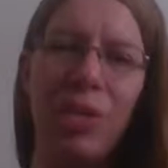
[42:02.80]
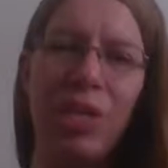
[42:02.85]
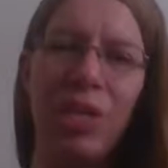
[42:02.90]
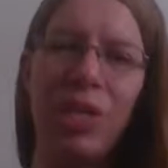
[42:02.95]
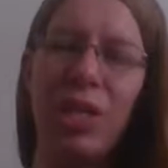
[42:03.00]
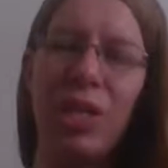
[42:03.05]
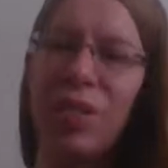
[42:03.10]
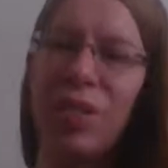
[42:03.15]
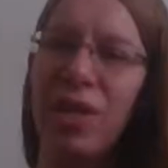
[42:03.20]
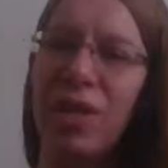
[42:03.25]

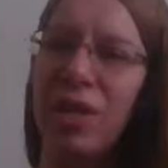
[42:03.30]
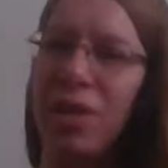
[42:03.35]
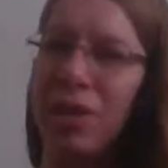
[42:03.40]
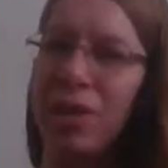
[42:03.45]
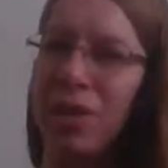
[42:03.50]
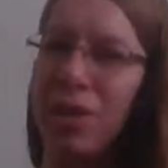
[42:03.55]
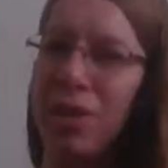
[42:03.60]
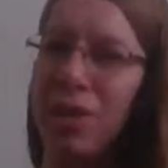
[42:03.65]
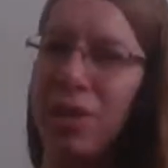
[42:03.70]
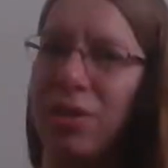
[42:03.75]
shit, if they
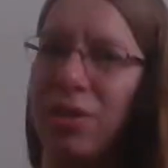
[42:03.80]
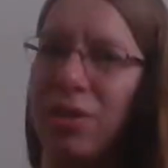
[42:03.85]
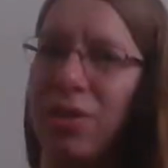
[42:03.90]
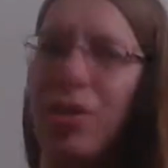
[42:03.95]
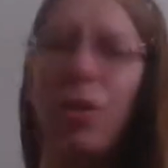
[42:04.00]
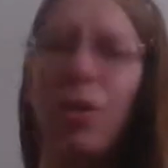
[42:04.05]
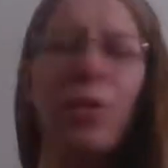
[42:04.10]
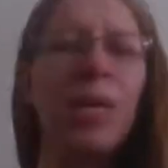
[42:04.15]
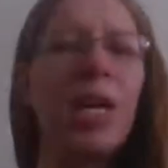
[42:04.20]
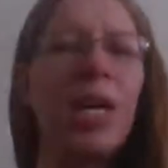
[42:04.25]
close at noon.
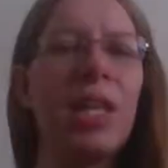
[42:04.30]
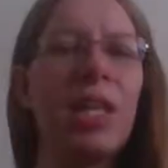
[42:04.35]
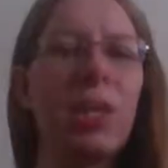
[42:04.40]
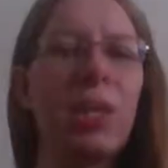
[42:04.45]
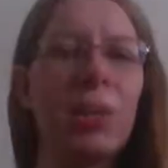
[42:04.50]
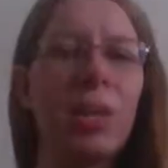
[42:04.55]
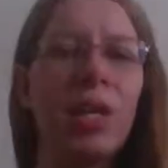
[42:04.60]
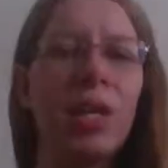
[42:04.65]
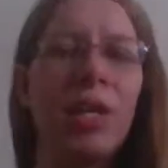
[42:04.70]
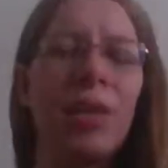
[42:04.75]
No, yeah, that'll
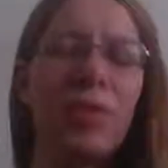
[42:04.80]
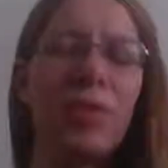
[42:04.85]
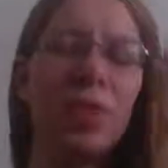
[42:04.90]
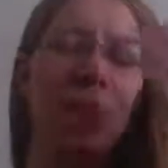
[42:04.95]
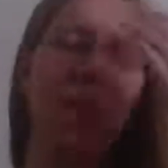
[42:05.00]
work. I'll have to